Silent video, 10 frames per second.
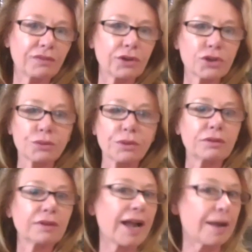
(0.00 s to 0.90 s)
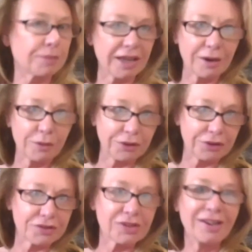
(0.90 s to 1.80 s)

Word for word: virtual happy hours,